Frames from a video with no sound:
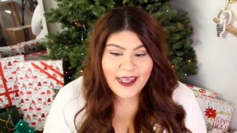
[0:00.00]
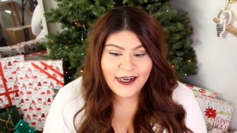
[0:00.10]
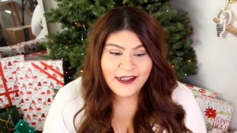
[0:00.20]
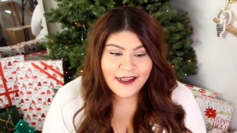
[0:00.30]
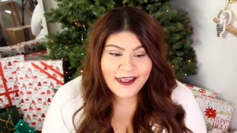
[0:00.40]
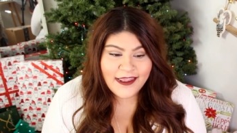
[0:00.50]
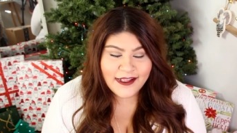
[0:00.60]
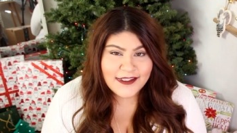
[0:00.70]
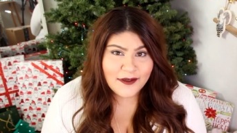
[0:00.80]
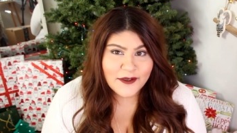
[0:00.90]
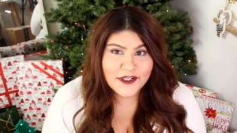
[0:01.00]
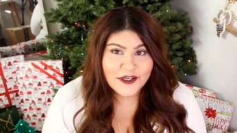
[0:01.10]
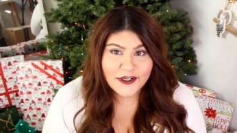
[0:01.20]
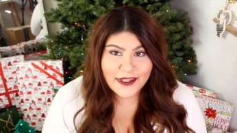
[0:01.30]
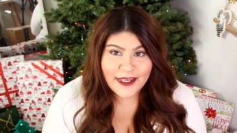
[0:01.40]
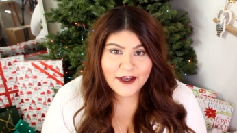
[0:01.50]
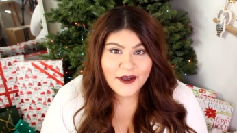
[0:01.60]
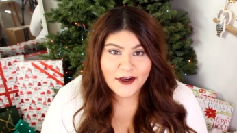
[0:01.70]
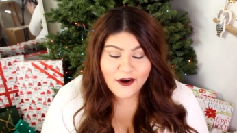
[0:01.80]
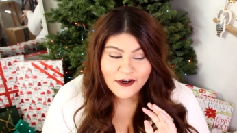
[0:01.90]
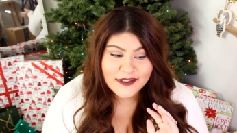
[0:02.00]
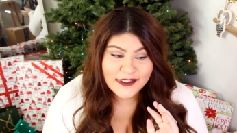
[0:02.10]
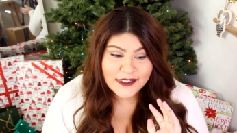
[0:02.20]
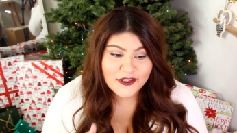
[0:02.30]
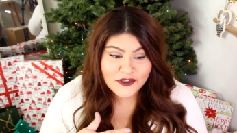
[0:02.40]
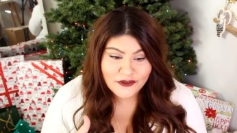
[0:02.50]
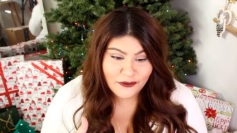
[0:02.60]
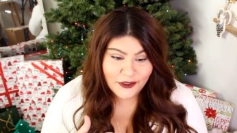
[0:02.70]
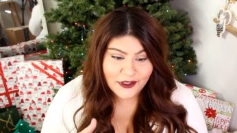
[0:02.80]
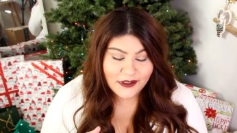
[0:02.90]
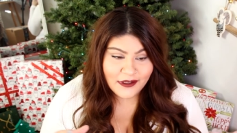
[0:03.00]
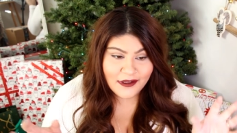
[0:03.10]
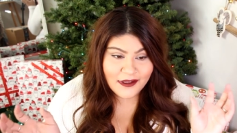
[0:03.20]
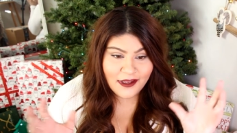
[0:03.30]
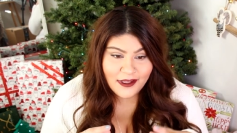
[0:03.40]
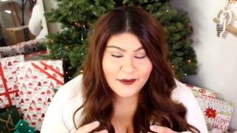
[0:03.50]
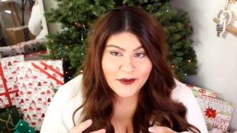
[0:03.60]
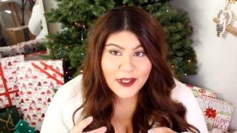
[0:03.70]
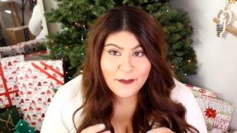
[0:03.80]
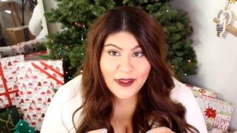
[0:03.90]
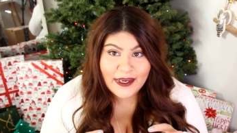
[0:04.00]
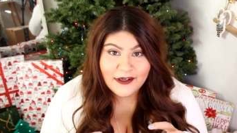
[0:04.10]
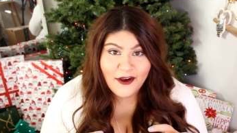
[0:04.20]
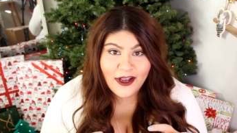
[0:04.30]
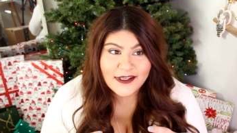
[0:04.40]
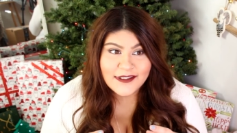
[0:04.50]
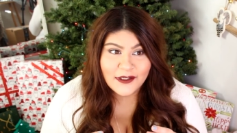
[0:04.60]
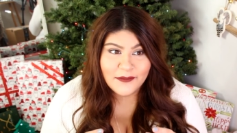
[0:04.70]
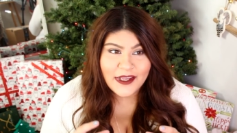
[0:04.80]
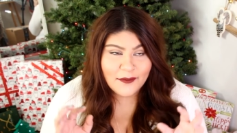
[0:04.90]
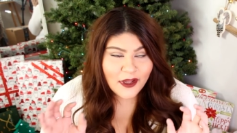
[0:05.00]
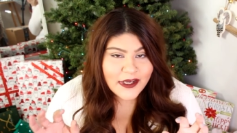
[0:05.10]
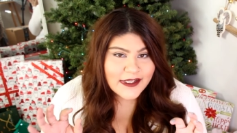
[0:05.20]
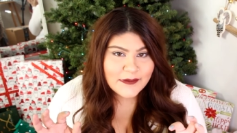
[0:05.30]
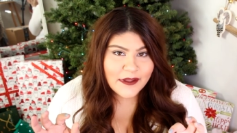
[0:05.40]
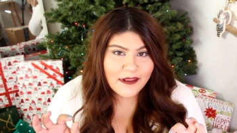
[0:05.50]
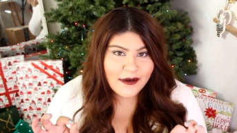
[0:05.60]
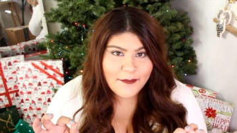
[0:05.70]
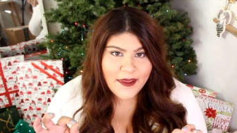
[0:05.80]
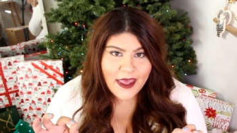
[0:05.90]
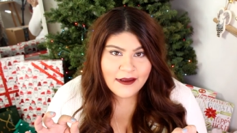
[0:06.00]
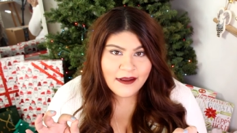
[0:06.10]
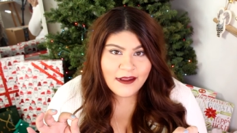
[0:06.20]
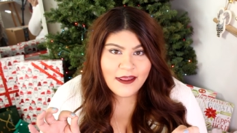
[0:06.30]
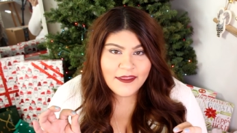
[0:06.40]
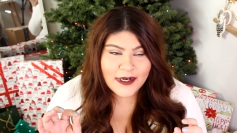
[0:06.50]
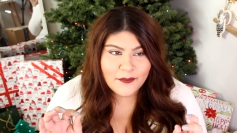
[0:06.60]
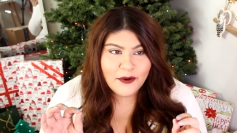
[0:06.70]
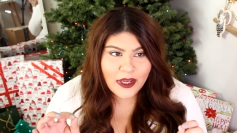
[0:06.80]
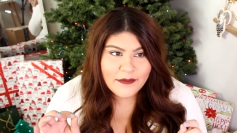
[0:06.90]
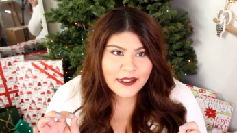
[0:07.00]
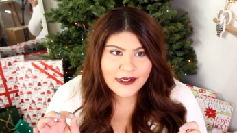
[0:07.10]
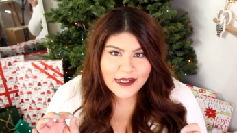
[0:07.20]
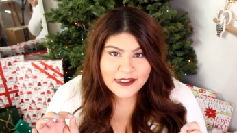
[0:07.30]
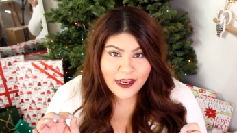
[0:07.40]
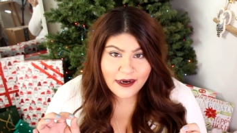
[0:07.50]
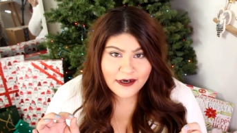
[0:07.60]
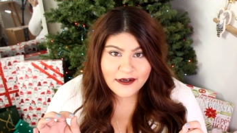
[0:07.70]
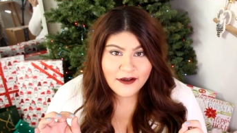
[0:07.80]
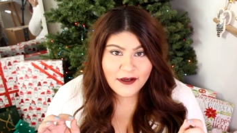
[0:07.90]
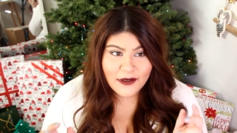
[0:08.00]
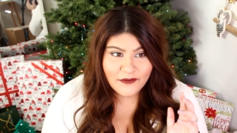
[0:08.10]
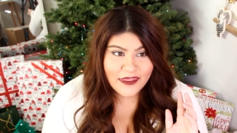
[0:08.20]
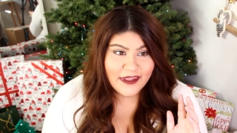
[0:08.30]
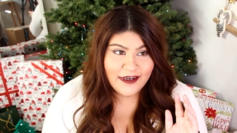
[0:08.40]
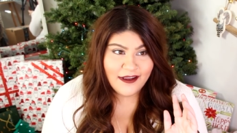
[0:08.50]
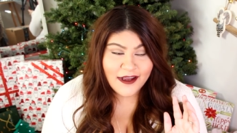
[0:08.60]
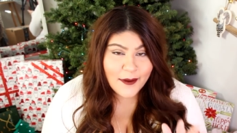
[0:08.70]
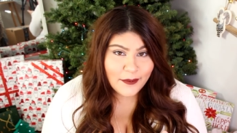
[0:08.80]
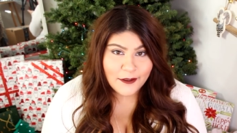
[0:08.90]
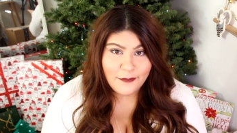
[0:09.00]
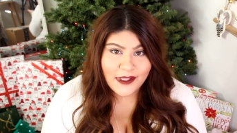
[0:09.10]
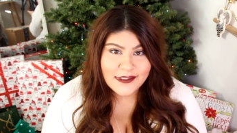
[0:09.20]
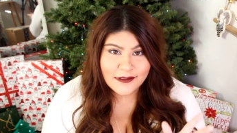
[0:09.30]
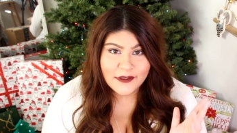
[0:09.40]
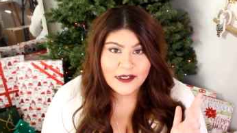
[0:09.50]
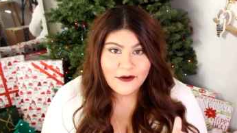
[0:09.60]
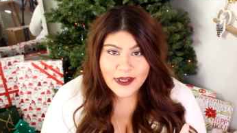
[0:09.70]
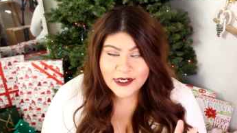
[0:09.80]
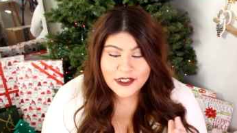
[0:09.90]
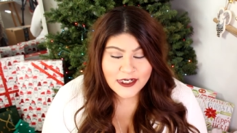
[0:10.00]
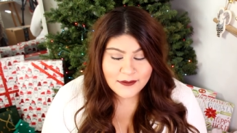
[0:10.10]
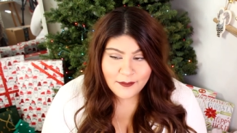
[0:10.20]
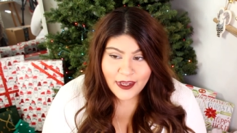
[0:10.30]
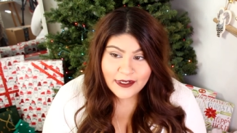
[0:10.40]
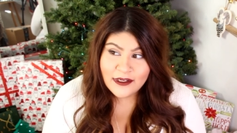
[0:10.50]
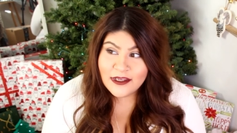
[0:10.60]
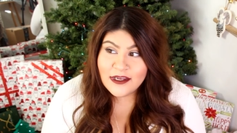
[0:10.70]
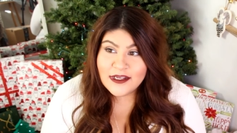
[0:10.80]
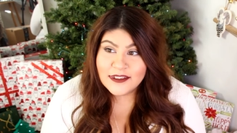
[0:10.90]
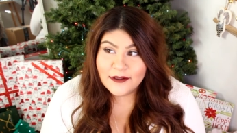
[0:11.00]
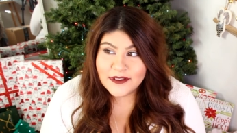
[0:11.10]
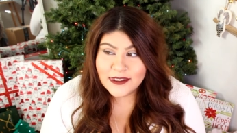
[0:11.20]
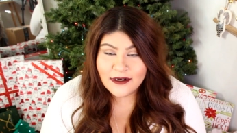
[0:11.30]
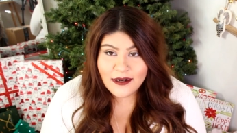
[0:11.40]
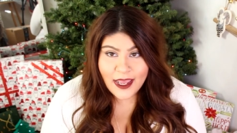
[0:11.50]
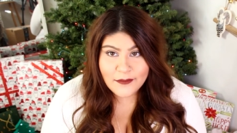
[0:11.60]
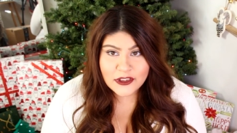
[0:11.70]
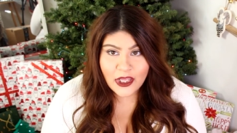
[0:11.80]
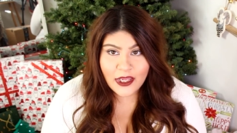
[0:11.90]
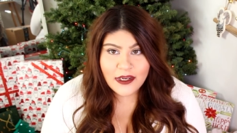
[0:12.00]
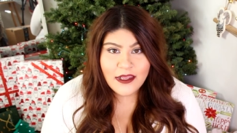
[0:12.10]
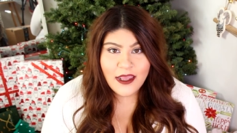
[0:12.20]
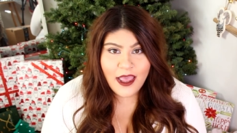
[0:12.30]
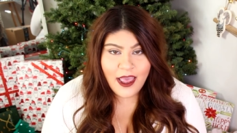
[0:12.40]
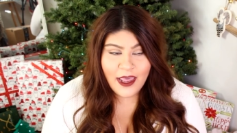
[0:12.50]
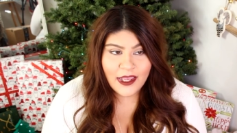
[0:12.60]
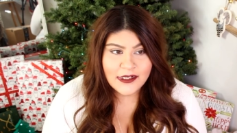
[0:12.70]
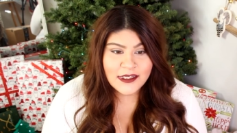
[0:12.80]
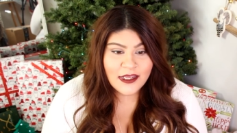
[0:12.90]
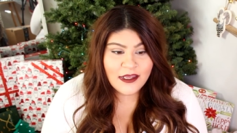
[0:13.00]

and that's how much her like car seat and stroller um, combined cost. So I'm like, I'm not going to spend that on a bag that I'm probably going to get tired within a couple of months and I'm going to go ahead and change my mind. So I was looking on Amazon and